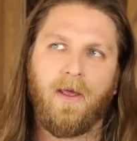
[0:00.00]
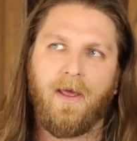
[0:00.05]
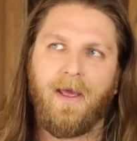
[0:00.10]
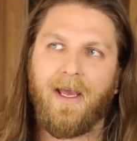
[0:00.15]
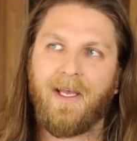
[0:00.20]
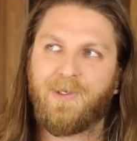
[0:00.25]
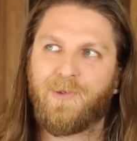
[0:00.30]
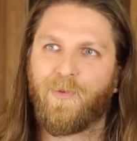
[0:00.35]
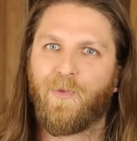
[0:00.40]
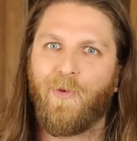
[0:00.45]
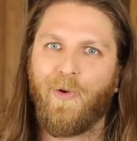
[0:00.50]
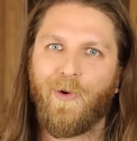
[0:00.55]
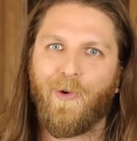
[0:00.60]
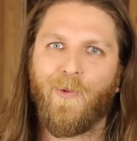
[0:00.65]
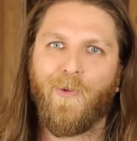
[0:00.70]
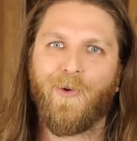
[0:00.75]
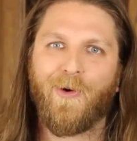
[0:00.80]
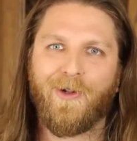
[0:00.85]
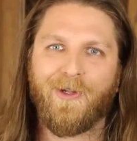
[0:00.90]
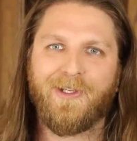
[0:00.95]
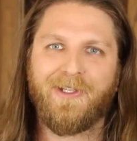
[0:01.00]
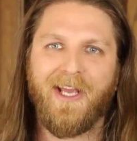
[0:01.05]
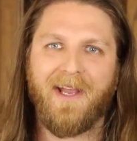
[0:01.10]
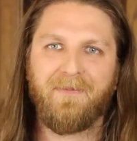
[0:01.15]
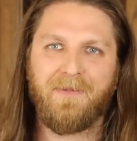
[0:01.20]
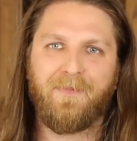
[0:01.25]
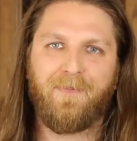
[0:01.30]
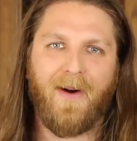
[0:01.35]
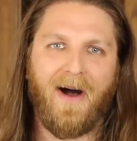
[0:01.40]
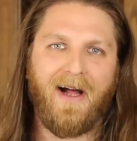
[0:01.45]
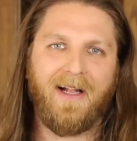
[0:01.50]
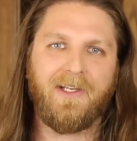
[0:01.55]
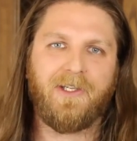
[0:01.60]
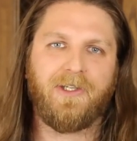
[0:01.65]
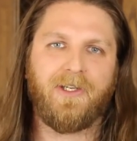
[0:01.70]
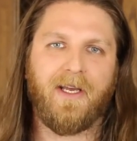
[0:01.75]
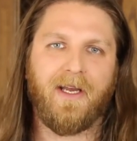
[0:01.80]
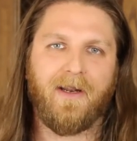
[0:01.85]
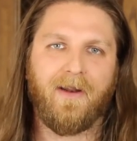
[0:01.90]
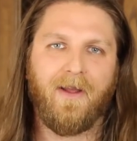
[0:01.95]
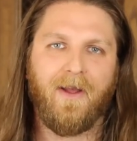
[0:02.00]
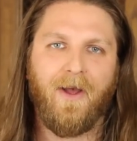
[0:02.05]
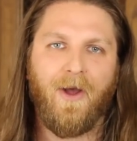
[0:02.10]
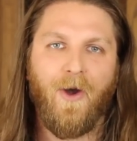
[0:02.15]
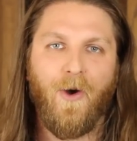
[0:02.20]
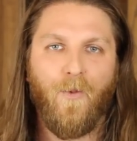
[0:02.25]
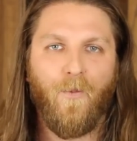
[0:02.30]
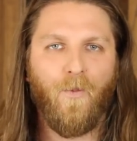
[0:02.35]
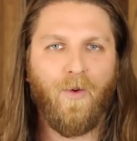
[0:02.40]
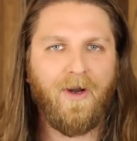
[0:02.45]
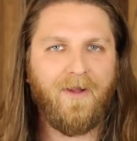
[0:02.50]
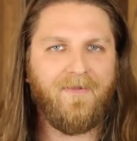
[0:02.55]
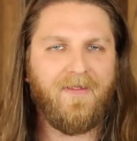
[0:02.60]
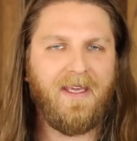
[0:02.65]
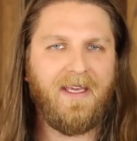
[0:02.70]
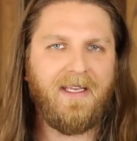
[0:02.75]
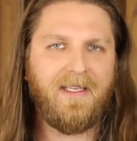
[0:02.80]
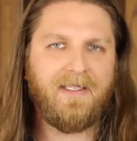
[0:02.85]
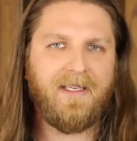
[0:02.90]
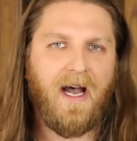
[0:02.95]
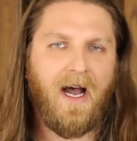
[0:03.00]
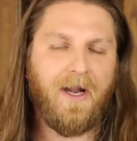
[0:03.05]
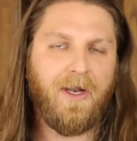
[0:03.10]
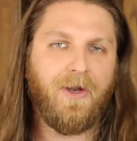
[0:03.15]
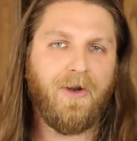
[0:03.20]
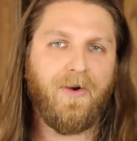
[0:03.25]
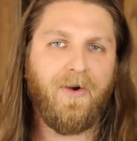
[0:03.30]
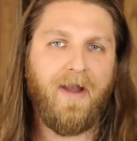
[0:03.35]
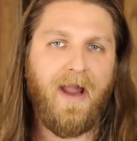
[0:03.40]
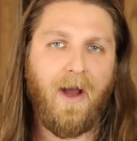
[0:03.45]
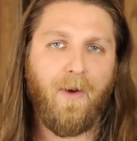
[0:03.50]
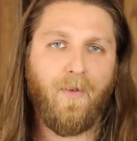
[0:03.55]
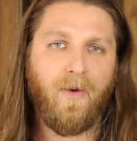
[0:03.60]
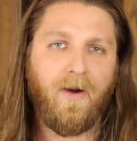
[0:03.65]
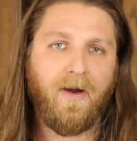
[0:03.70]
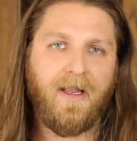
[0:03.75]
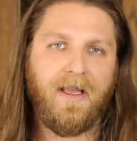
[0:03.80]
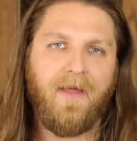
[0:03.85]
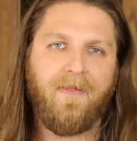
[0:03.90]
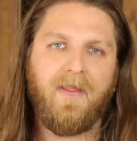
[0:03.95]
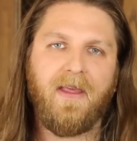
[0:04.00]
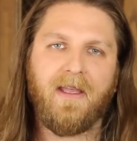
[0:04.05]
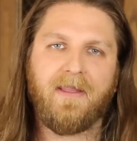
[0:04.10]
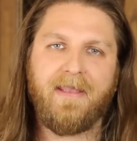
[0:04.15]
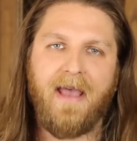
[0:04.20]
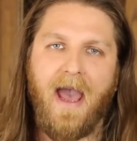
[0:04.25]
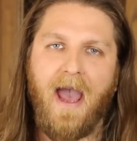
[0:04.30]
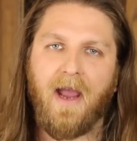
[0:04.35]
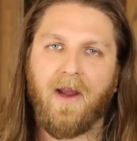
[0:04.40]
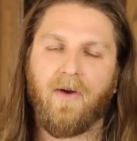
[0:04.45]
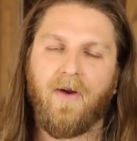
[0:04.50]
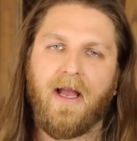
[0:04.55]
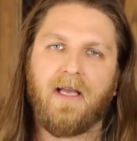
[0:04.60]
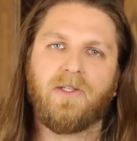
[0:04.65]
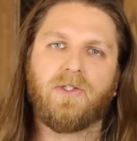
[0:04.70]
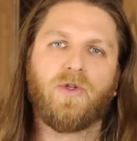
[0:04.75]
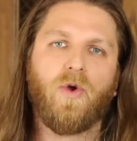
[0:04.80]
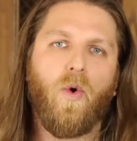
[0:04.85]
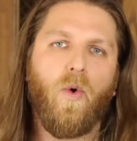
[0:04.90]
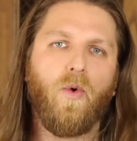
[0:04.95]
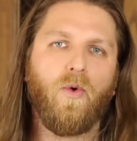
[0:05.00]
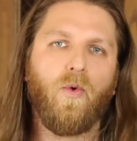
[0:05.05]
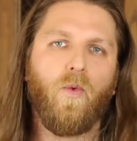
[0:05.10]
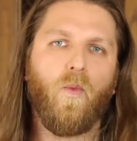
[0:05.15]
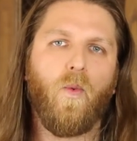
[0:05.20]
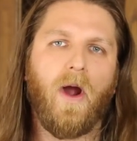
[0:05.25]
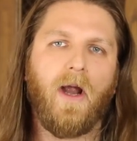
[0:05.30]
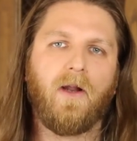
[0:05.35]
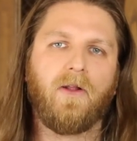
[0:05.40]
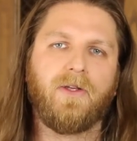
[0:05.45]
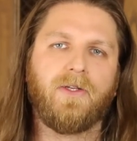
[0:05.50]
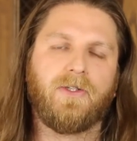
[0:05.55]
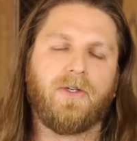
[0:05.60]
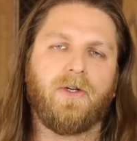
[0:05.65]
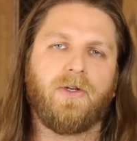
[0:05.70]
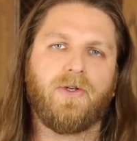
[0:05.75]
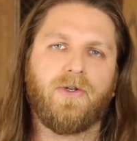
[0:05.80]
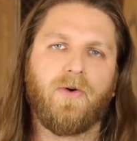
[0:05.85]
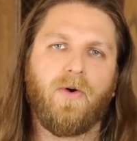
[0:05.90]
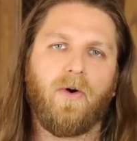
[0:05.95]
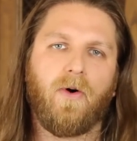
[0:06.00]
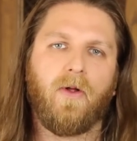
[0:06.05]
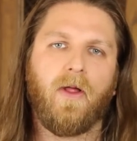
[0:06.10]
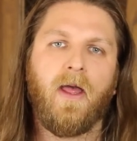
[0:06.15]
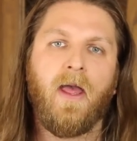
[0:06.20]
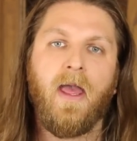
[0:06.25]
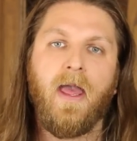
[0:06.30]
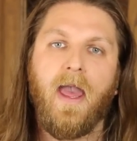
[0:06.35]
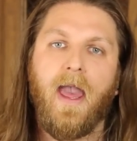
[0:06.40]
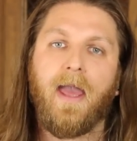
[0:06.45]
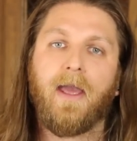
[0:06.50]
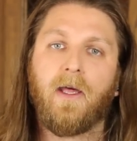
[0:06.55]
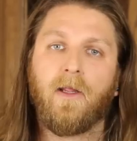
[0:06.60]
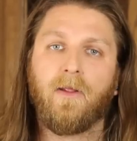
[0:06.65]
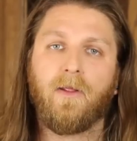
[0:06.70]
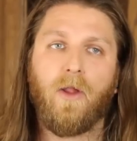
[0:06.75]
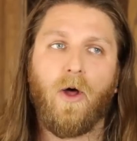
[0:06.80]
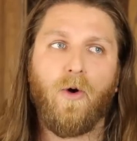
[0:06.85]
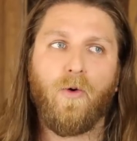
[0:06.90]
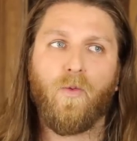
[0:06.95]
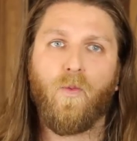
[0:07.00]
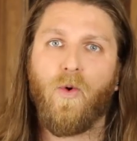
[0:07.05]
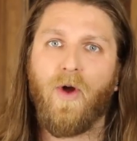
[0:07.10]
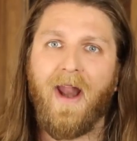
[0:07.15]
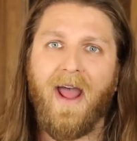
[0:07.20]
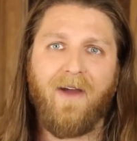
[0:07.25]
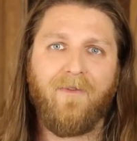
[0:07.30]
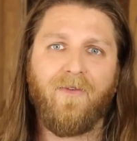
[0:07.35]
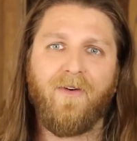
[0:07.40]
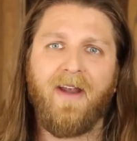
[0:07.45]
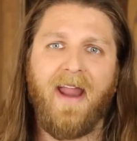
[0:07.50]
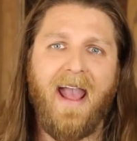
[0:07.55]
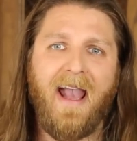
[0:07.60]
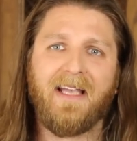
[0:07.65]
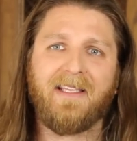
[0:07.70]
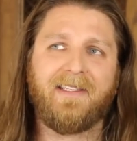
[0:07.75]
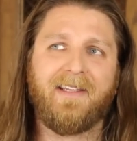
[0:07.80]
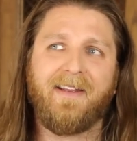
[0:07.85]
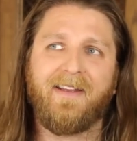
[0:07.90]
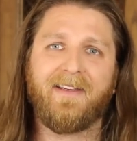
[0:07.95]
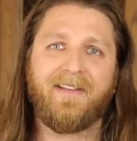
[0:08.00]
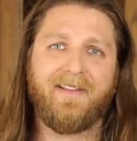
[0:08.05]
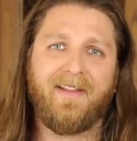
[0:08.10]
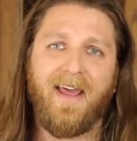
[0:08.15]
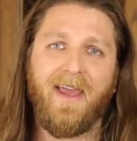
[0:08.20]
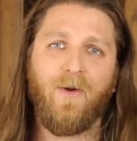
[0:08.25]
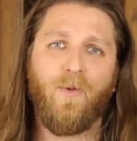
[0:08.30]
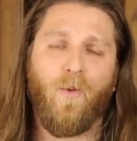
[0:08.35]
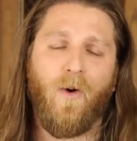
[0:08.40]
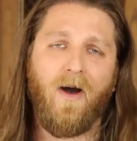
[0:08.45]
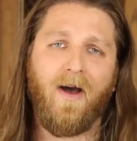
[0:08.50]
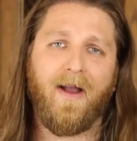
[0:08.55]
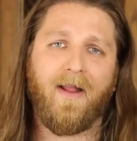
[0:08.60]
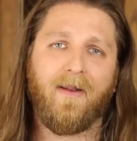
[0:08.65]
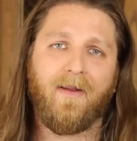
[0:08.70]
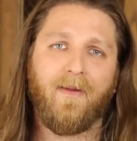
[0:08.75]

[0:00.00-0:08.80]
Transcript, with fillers: It's real world James Bond shit. One of these on your network and the attacker has total wireless control and can load whatever nastiness they want.